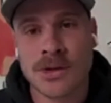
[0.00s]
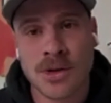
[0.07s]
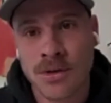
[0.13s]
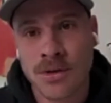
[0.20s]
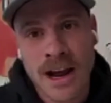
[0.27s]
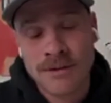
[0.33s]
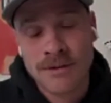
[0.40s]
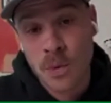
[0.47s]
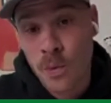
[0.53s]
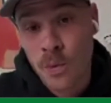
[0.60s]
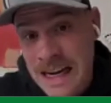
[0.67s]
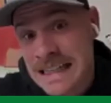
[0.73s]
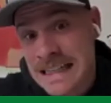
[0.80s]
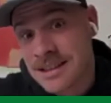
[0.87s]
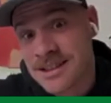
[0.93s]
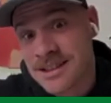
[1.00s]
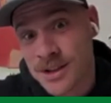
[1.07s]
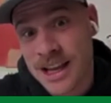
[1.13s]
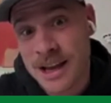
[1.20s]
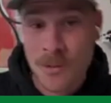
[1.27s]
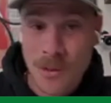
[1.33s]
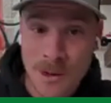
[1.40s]
So you have to win to
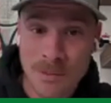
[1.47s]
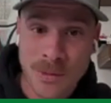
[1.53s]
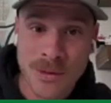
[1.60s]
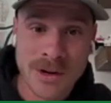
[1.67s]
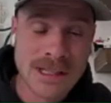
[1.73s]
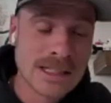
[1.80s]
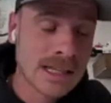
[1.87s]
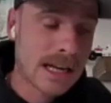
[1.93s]
get more points.